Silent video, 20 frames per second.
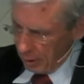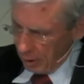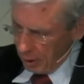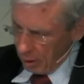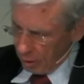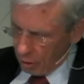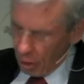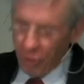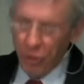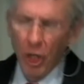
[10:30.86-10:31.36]

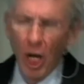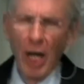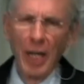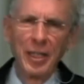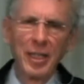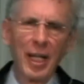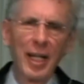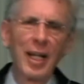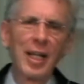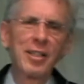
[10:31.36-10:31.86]
So John
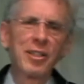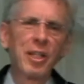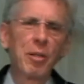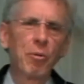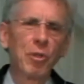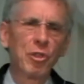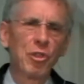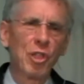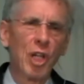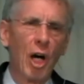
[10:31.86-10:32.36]
did as he
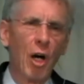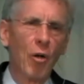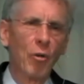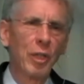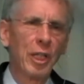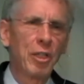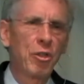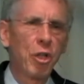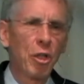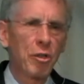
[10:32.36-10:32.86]
was told. He
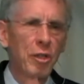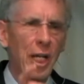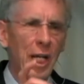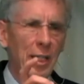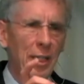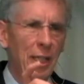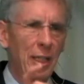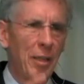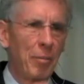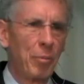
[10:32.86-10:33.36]
took that
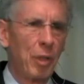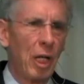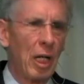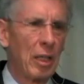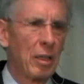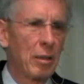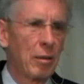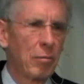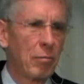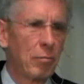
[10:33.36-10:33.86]
little
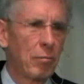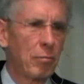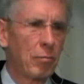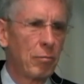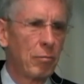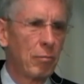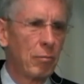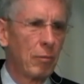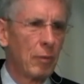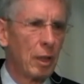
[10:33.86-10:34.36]
book
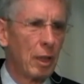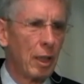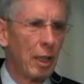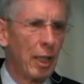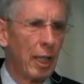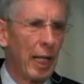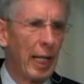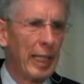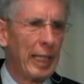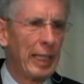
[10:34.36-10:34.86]

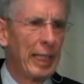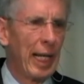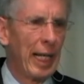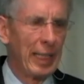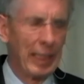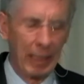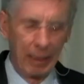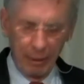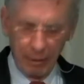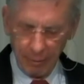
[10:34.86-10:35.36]
and he ate
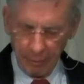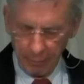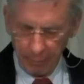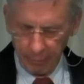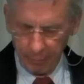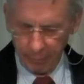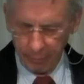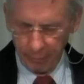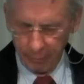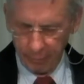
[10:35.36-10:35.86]
it.
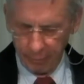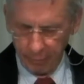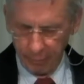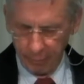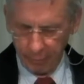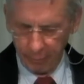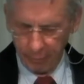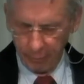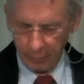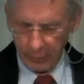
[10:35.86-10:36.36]

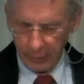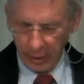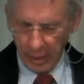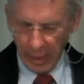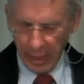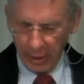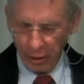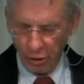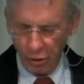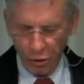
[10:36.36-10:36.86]

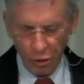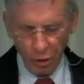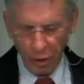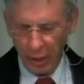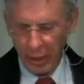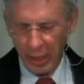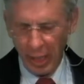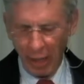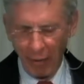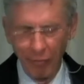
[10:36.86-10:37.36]
And sure
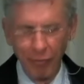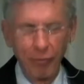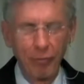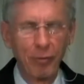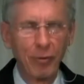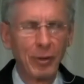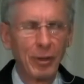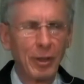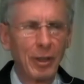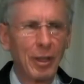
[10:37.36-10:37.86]
enough,
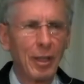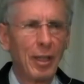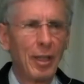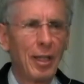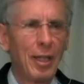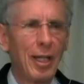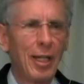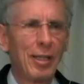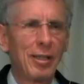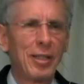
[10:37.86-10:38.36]

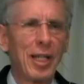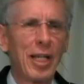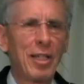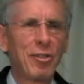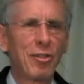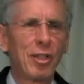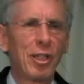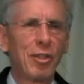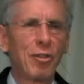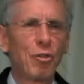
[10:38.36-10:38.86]
it
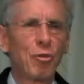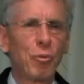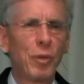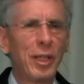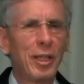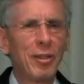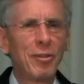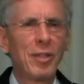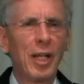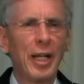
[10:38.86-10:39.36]
tasted sweet
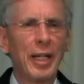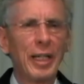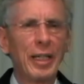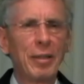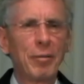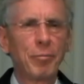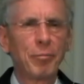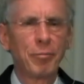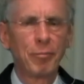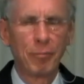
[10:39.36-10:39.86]
as honey,
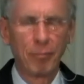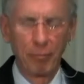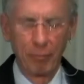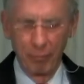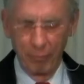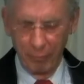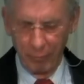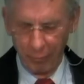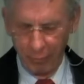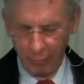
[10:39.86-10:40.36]

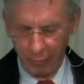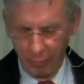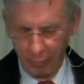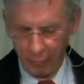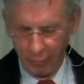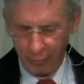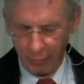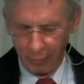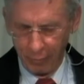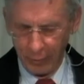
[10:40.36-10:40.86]

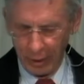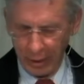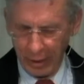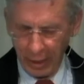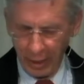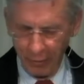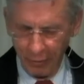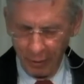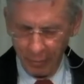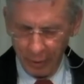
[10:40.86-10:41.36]
but
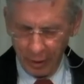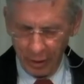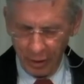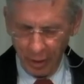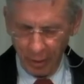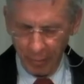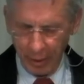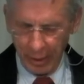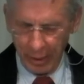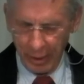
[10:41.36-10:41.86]
gave him a
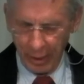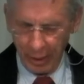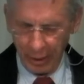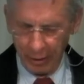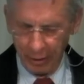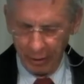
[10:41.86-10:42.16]
stomachache.